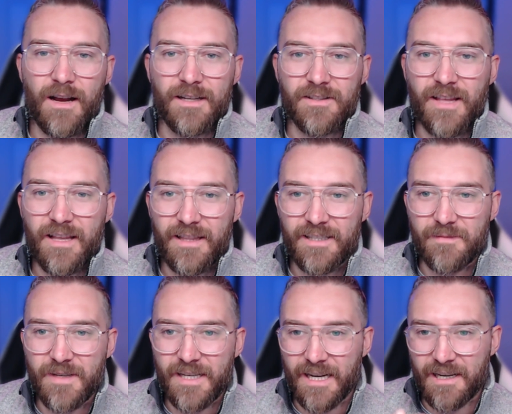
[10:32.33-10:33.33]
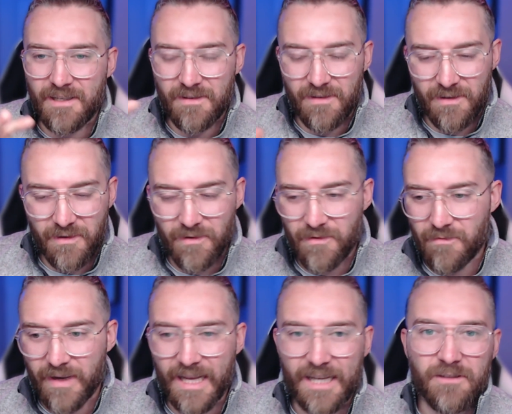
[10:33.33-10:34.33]
So that leads me kind of to
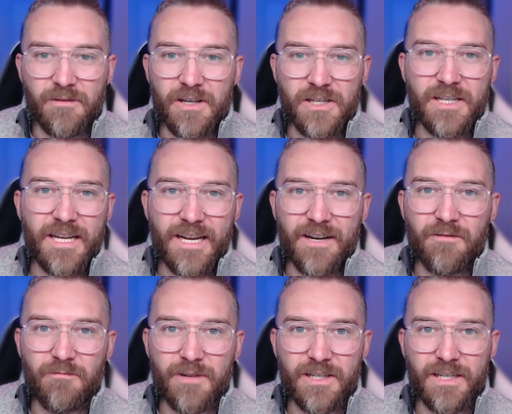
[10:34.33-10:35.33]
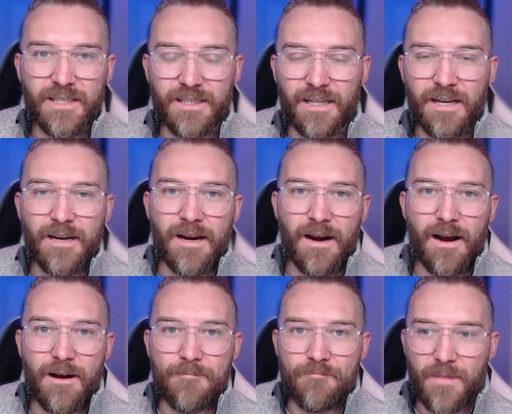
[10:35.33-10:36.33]
my last question here, which is,
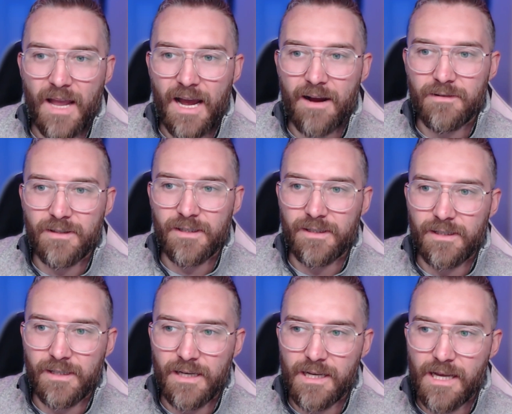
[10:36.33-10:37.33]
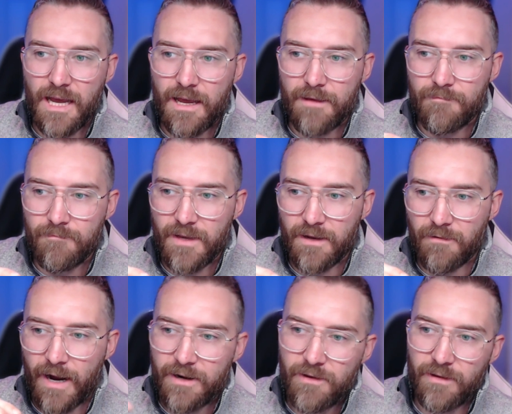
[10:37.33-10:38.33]
how does
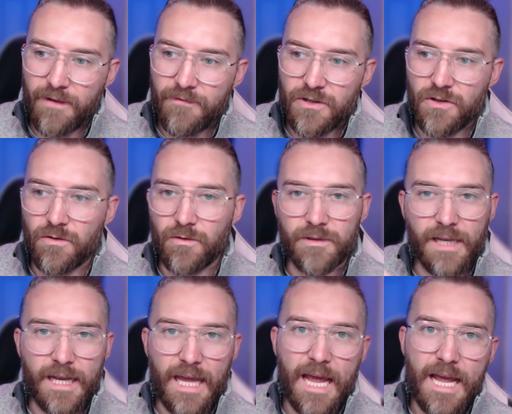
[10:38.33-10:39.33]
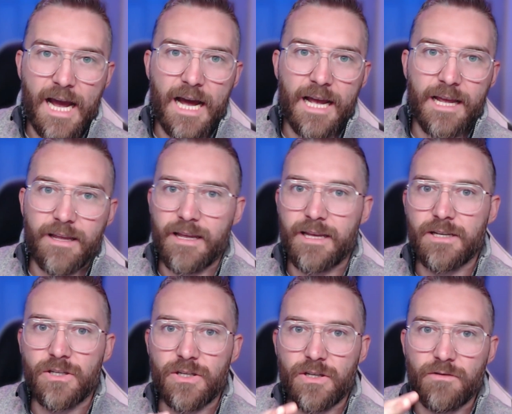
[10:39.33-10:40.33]
how do you leverage tools like AI
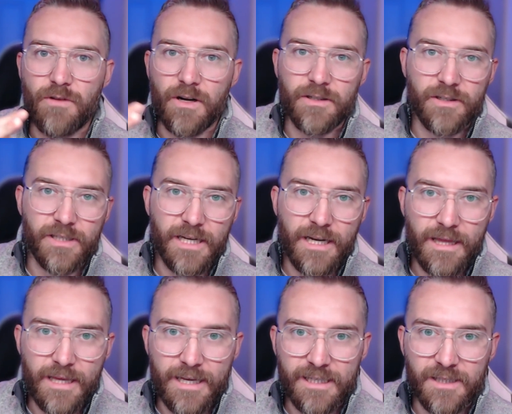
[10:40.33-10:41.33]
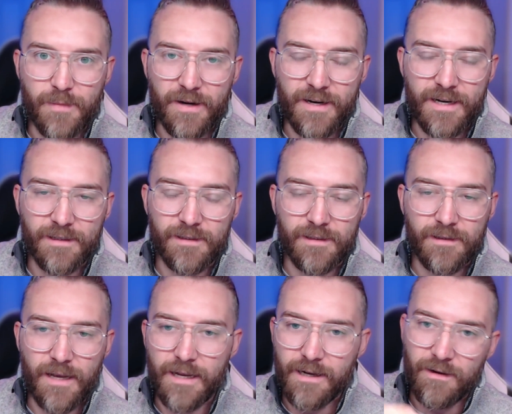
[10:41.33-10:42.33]
into understanding the experience?
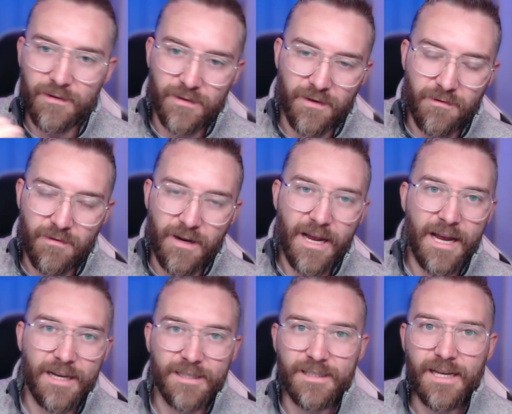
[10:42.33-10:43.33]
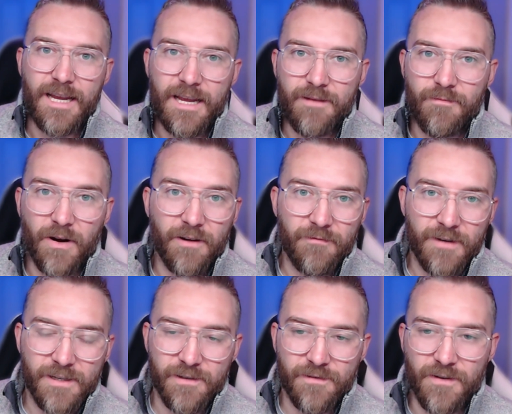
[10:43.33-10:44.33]
And also, as a market
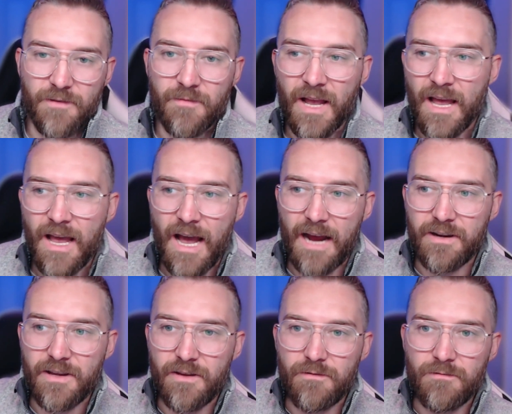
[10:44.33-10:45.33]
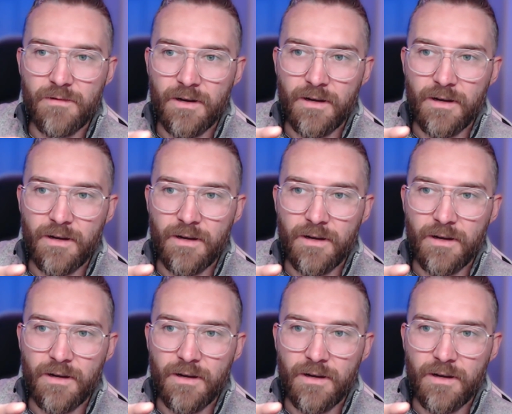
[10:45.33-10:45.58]
research firm, how do you